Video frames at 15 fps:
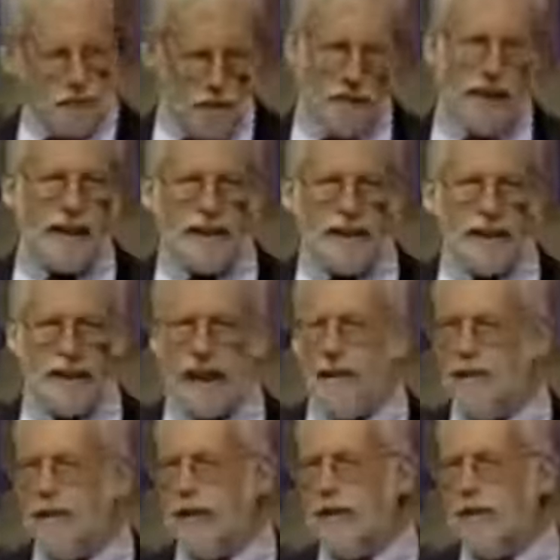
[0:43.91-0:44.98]
the Masons
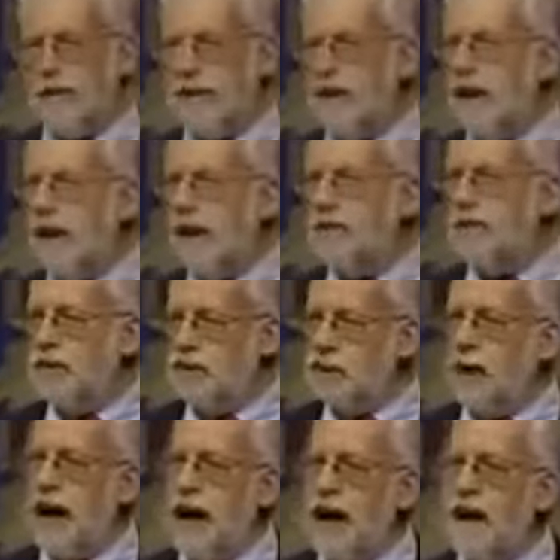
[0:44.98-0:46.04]
obviously themselves
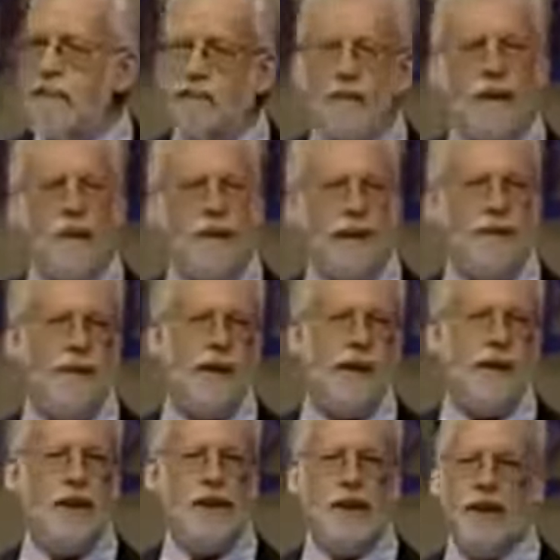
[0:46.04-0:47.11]
do have a
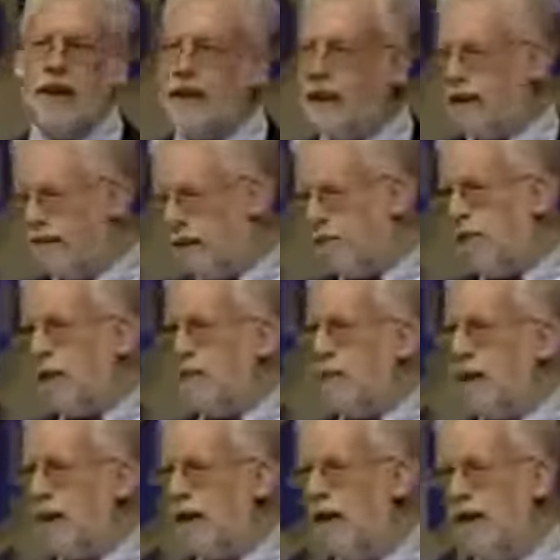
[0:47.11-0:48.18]
definition that they give the
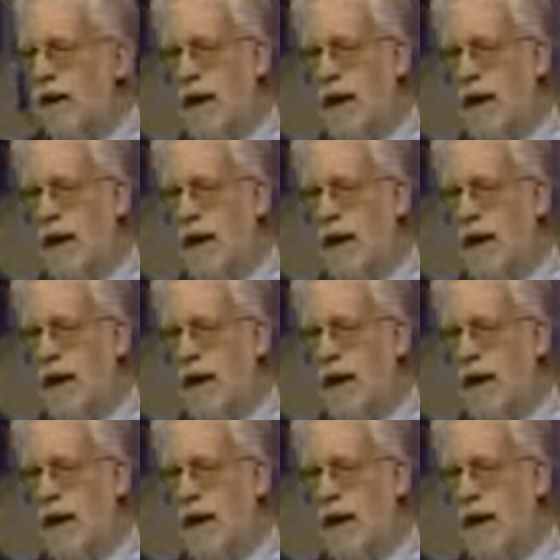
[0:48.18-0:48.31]
public